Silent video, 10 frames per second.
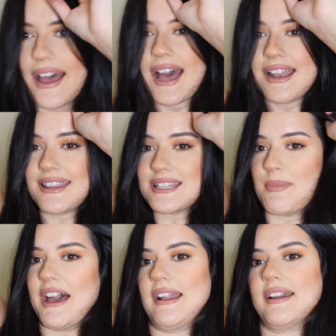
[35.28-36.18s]
and this
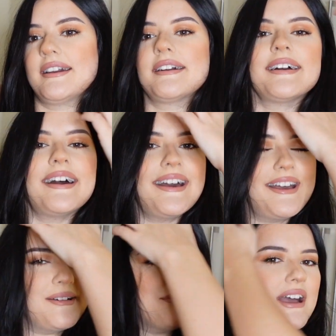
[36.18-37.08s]
bag.
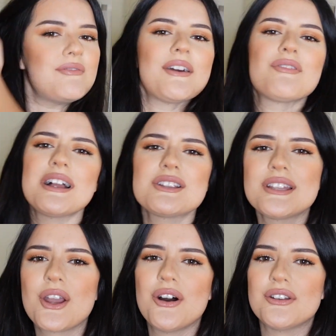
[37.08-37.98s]
I've never
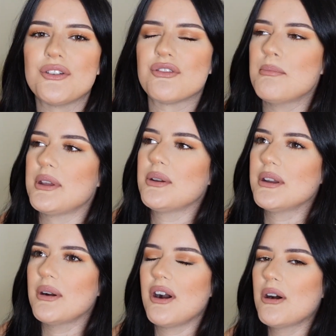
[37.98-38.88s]
actually ordered from
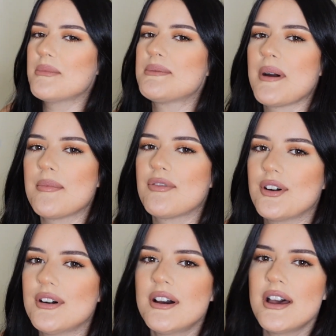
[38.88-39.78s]
Boohoo or Miss Pap
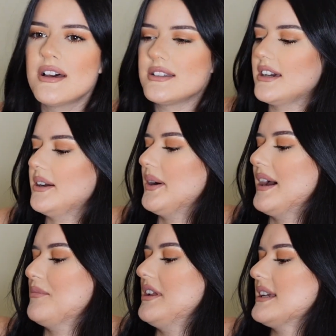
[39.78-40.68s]
before, so
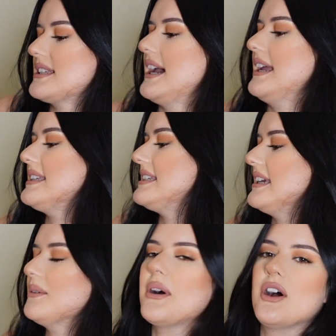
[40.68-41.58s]
I'm really excited to
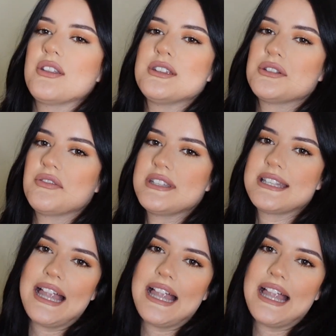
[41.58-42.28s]
see what all this stuff is